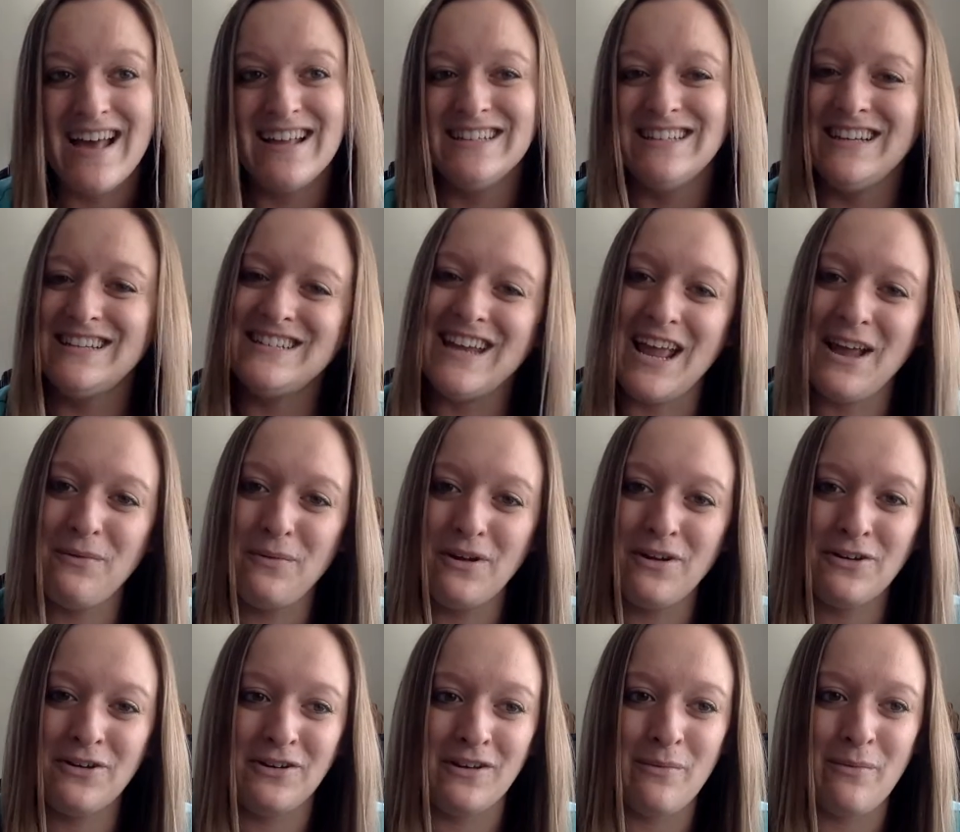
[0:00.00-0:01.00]
Today we
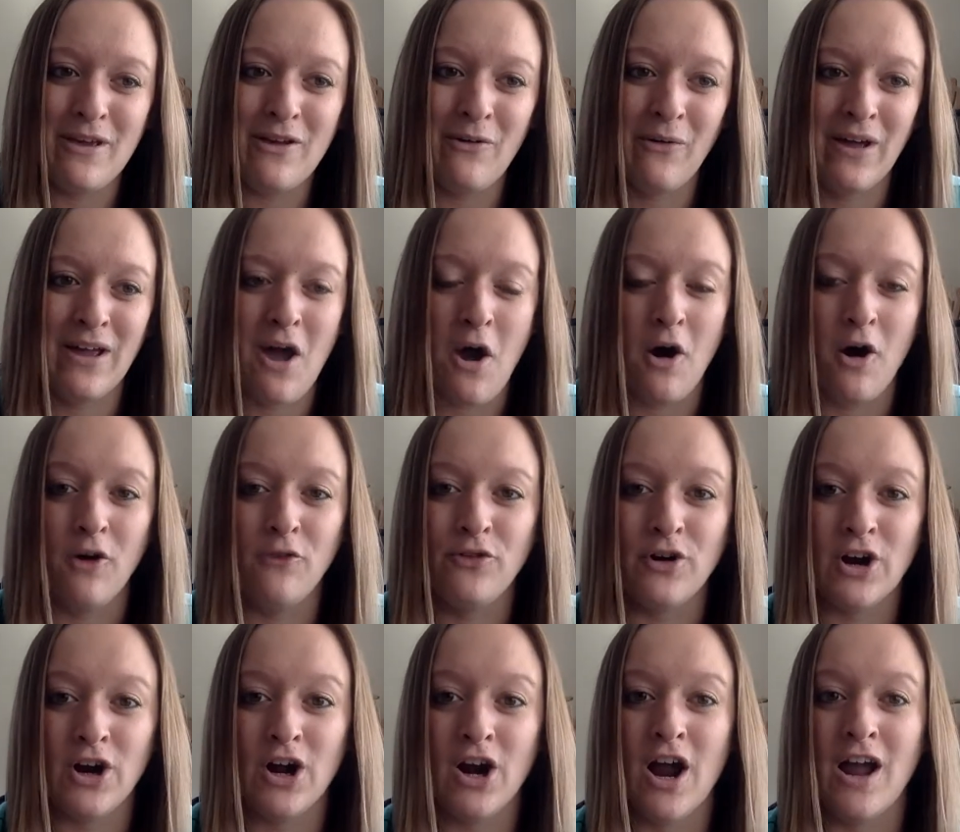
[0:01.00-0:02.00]
are going to be going
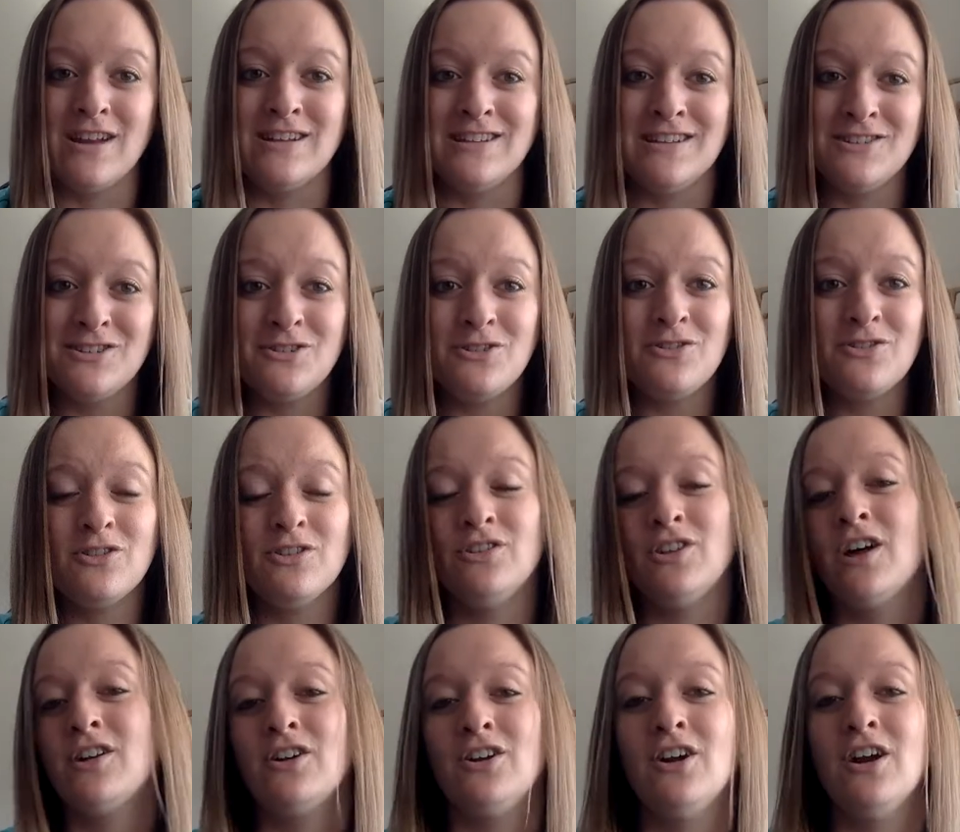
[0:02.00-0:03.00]
over digital
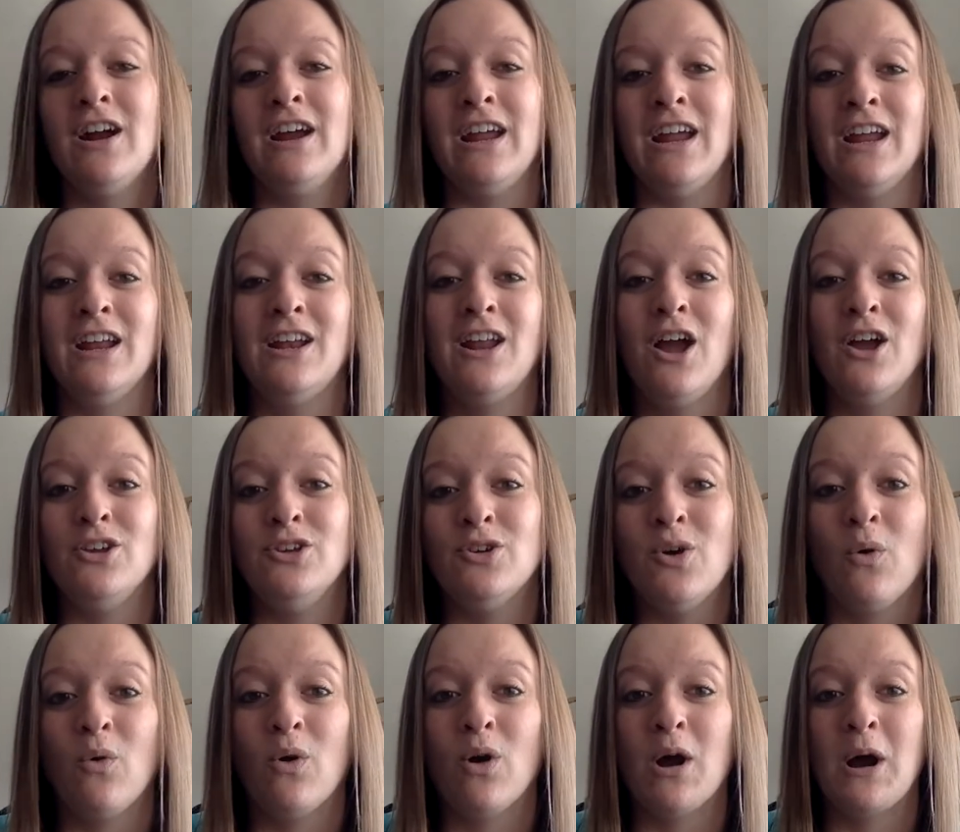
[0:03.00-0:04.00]
clutter in
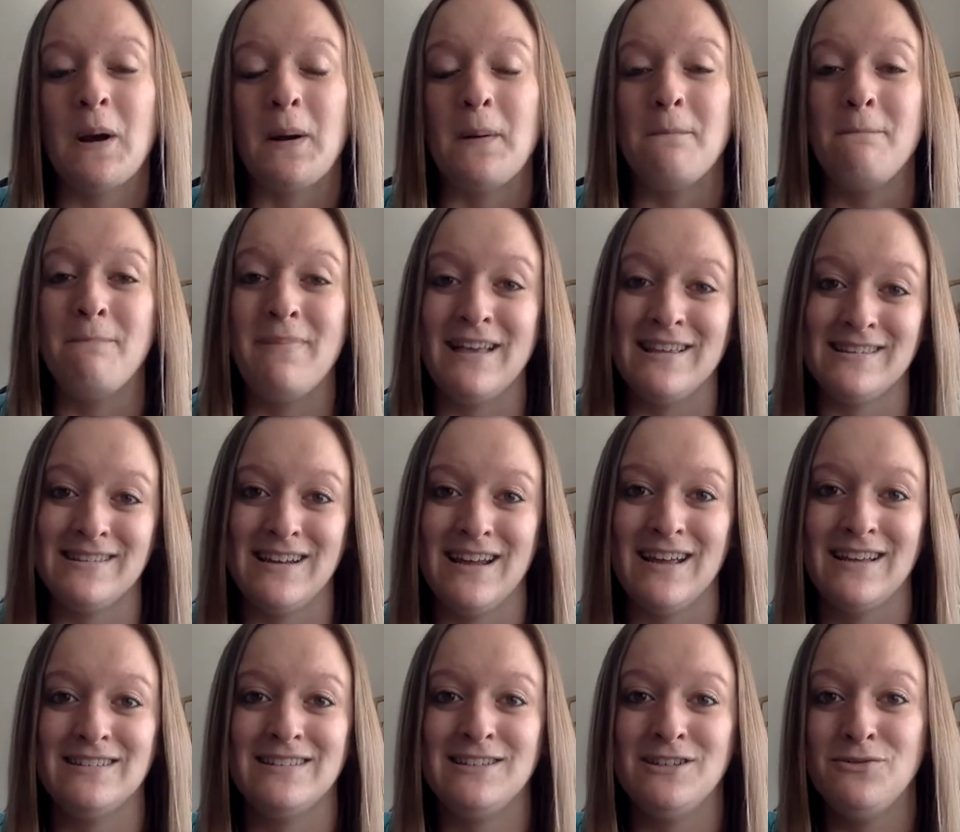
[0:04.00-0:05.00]
your business.